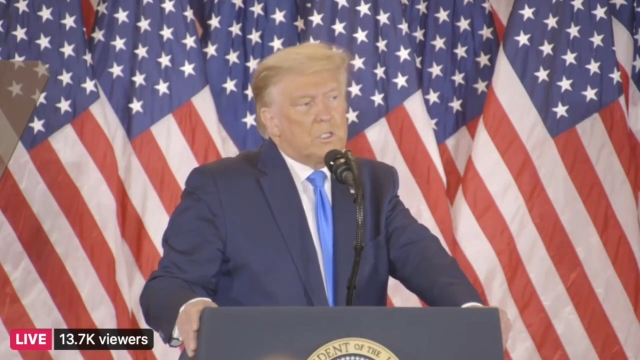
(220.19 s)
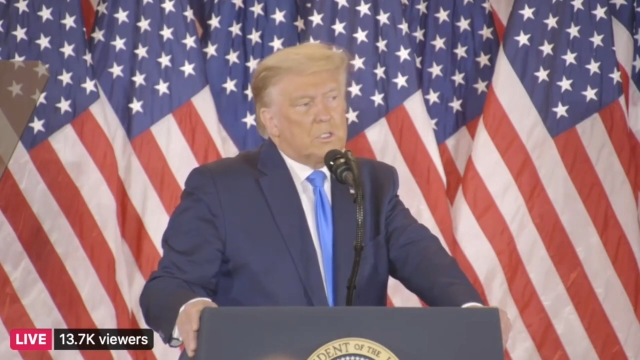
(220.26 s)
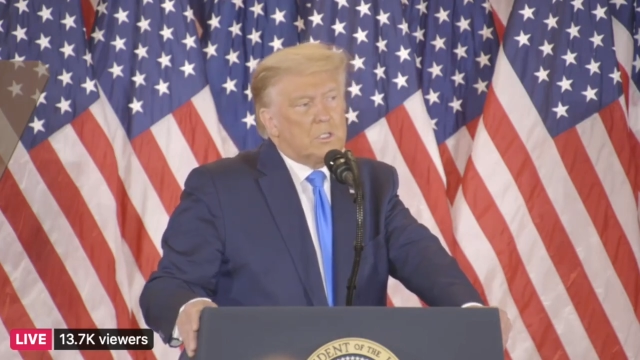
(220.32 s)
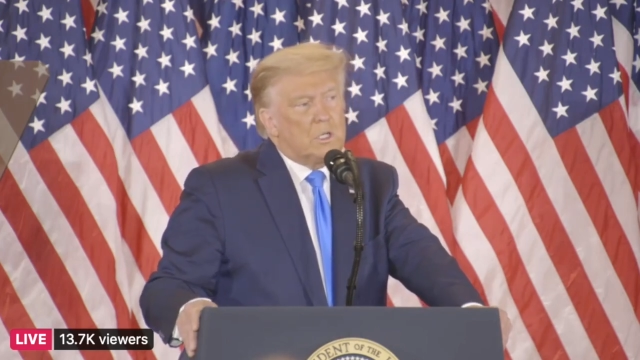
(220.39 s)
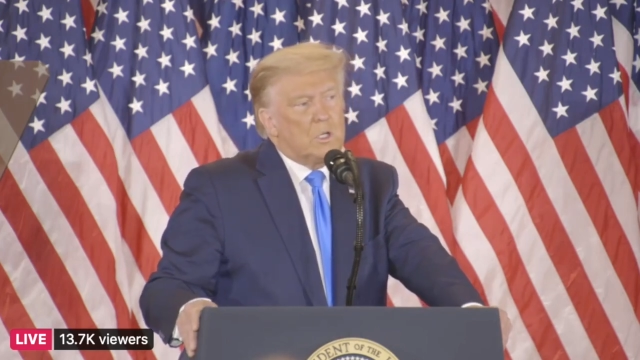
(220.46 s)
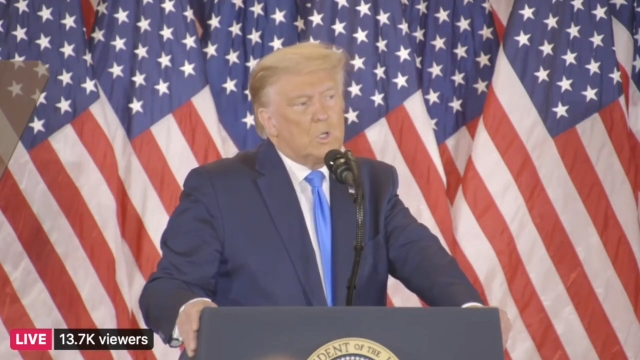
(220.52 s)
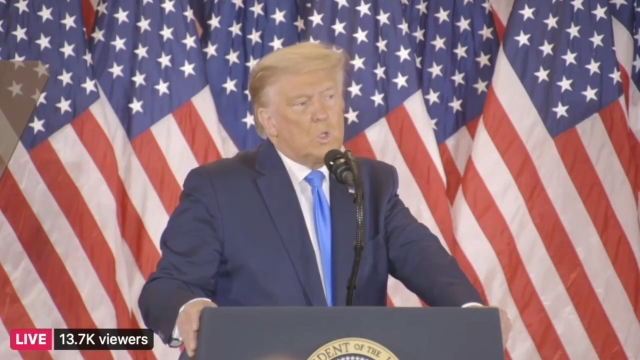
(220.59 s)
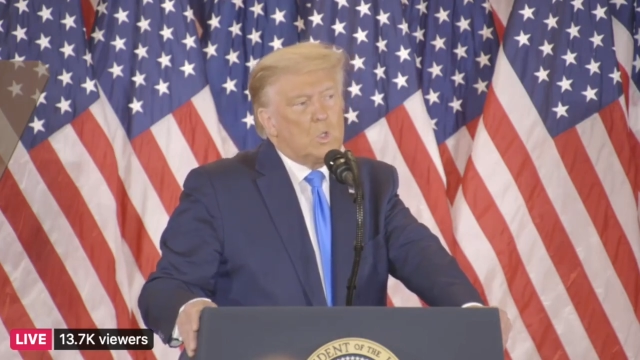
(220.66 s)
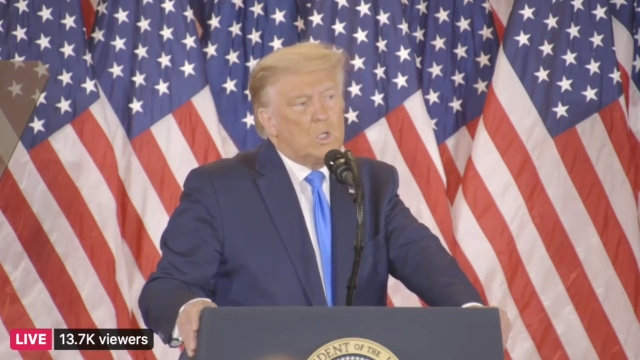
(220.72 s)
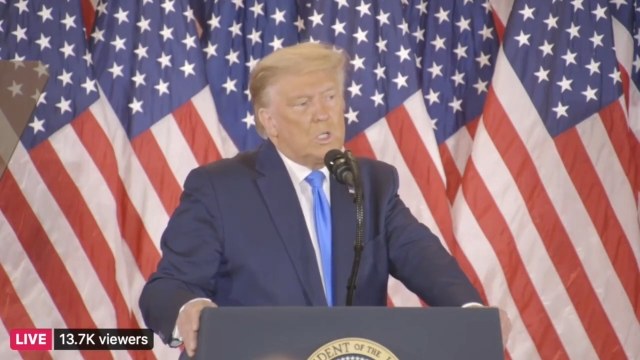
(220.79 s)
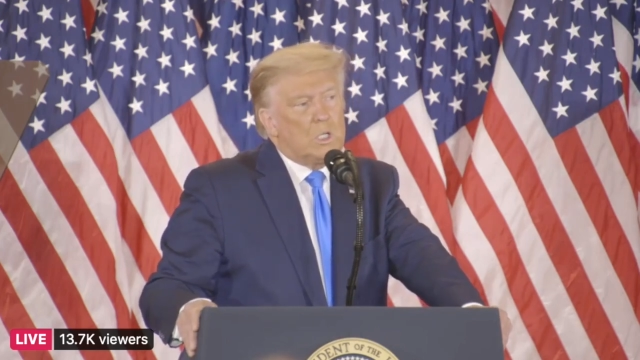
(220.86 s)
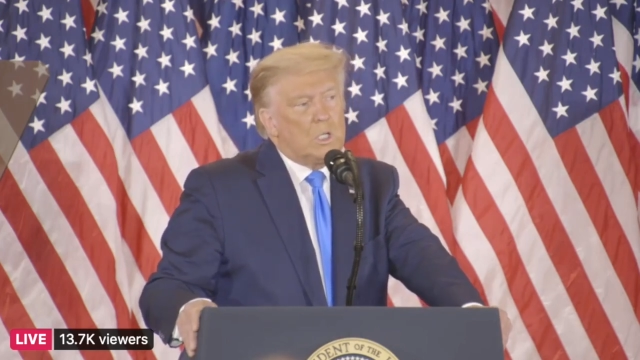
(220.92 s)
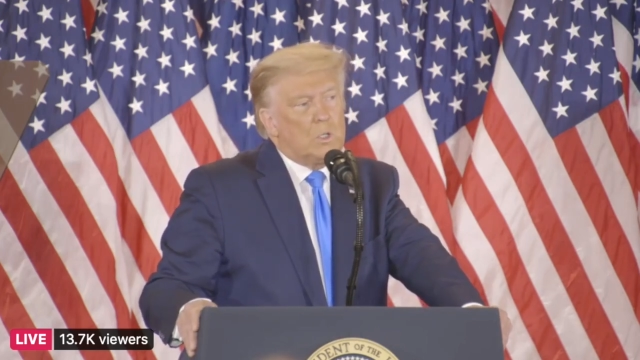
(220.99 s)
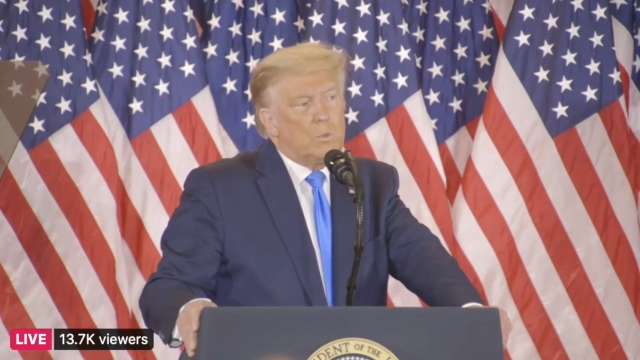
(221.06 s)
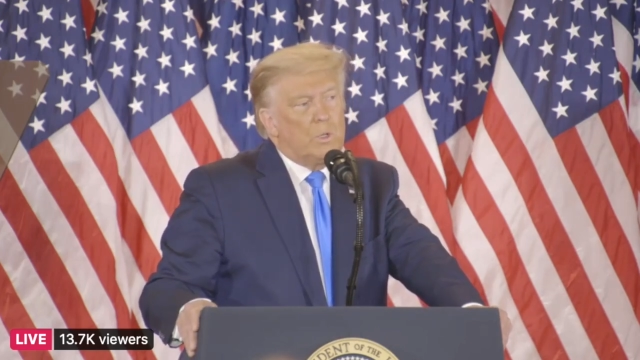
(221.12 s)
So
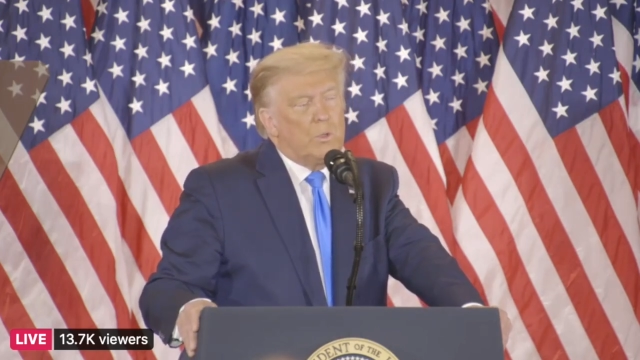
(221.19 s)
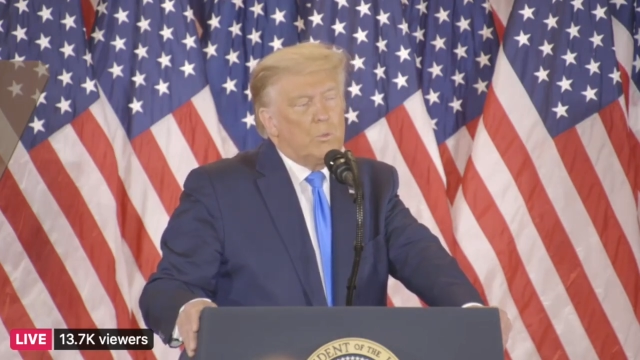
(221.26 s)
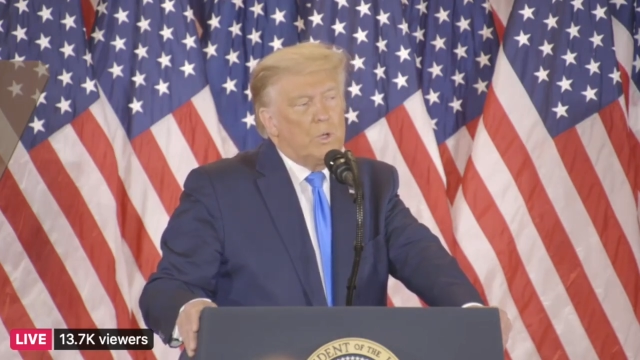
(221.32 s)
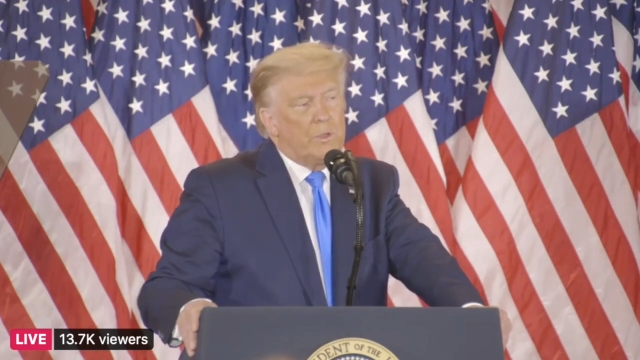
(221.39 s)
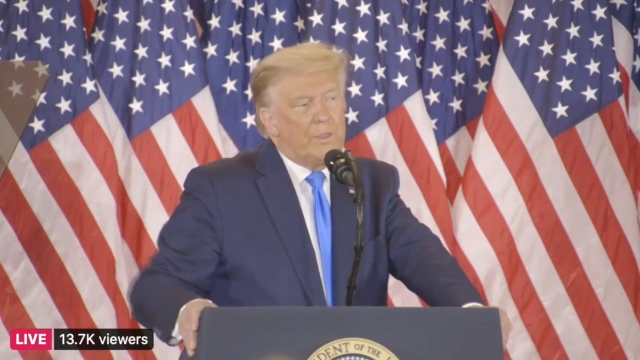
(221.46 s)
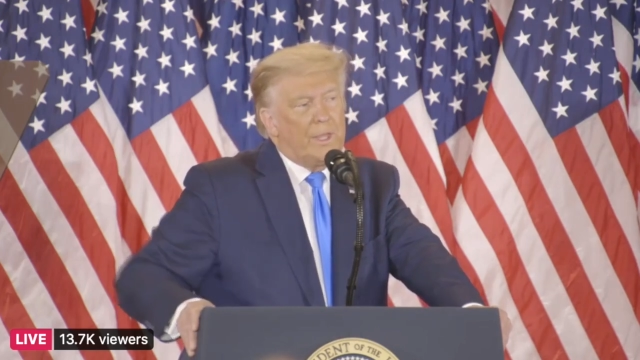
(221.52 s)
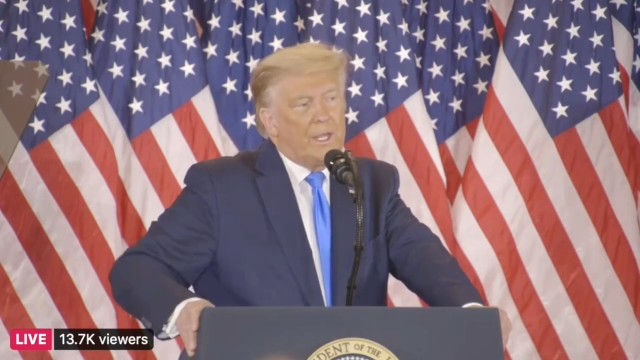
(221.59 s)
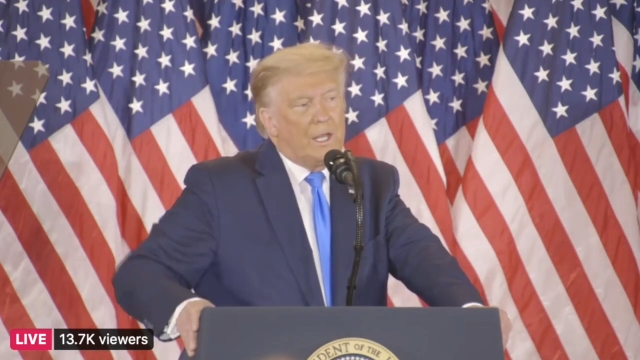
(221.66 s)
we want that